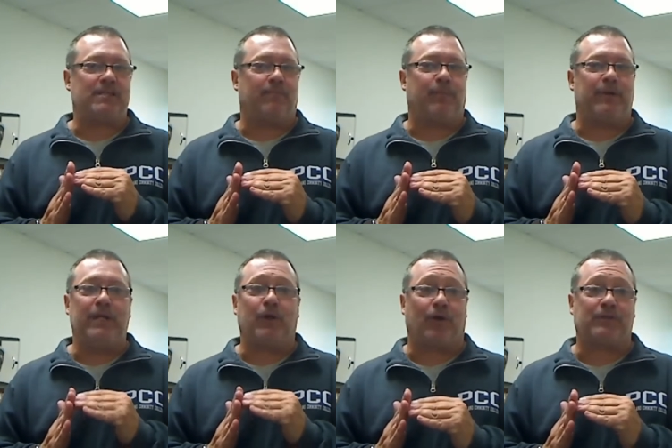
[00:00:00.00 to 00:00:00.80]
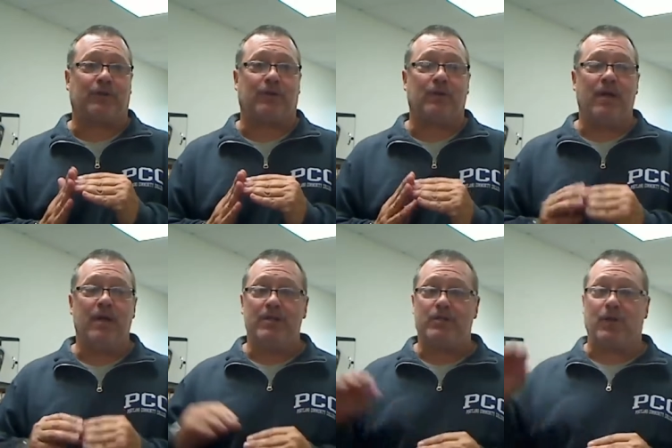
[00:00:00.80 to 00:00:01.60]
precursor
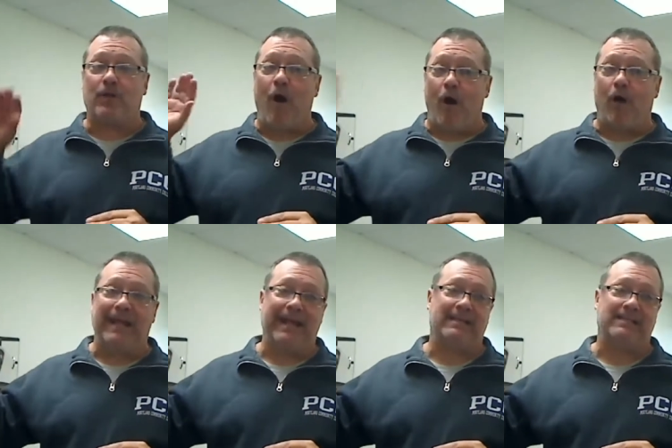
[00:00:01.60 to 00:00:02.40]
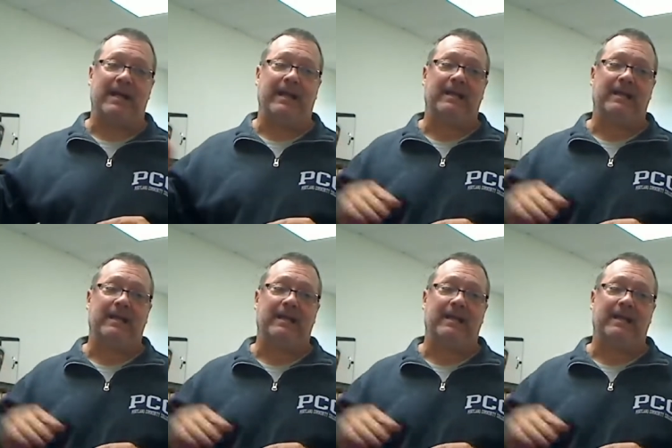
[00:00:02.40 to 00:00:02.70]
to call anxiety.